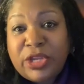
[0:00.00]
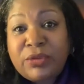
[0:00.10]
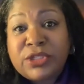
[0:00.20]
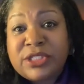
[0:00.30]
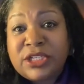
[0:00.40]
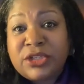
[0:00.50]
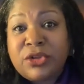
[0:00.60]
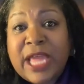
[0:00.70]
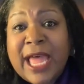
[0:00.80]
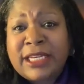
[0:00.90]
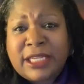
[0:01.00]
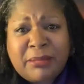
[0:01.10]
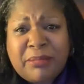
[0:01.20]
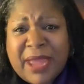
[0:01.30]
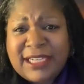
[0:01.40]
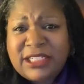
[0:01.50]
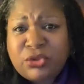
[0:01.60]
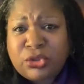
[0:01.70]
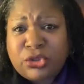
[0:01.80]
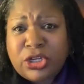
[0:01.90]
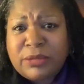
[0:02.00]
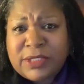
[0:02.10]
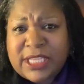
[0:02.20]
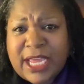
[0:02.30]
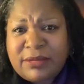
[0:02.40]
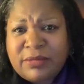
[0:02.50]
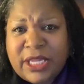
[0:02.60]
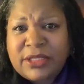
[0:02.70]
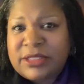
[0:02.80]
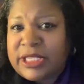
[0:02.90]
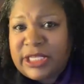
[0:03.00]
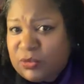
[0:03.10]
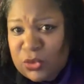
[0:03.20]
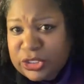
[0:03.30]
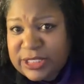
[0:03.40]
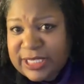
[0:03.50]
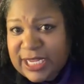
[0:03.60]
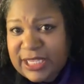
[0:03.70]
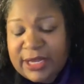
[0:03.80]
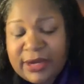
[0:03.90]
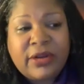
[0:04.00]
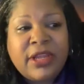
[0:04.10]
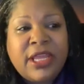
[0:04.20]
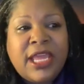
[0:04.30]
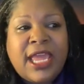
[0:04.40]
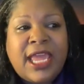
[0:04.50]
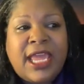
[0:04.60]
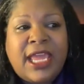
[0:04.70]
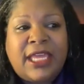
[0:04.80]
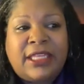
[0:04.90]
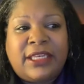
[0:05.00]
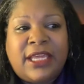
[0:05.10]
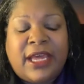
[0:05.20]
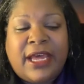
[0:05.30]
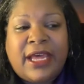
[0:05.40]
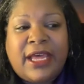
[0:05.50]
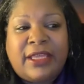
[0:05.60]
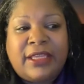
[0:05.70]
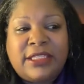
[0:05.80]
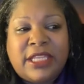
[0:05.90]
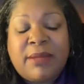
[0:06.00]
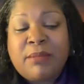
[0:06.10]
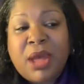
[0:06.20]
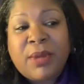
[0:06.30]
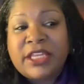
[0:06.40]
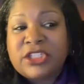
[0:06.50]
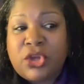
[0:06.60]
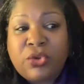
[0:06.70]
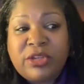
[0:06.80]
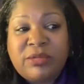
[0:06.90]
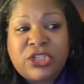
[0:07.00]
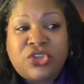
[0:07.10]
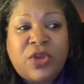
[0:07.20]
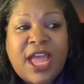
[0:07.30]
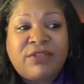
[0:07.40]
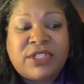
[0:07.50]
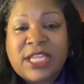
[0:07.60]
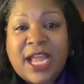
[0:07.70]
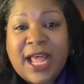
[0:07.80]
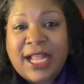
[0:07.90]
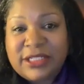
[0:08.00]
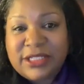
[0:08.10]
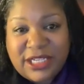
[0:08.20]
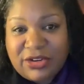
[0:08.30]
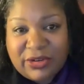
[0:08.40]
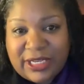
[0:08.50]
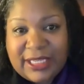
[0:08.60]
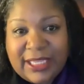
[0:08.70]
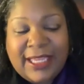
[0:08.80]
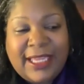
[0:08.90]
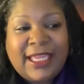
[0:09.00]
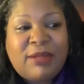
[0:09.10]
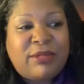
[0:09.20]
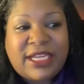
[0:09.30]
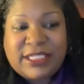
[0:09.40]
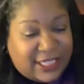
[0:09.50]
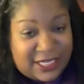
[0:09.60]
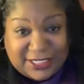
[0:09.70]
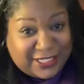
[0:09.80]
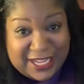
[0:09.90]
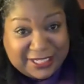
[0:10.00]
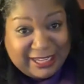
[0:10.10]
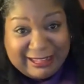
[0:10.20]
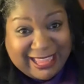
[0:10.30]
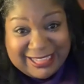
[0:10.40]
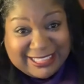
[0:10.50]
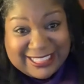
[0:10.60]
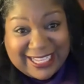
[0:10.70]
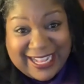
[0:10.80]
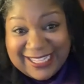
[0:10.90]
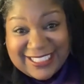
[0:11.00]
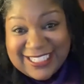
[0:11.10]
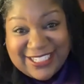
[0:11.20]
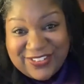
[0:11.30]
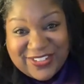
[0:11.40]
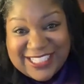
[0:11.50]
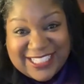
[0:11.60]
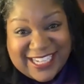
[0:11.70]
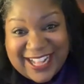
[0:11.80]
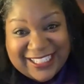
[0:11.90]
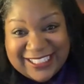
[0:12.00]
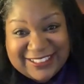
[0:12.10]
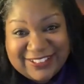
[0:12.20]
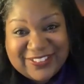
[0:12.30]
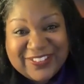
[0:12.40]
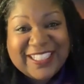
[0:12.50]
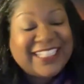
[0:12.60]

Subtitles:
was still kind of combative or upset because he didn't want to stay there. And he's like, Mama, I told them that you have a psychology degree. And I'm like, son, it's not that kind of psychology degree. It's not clinical.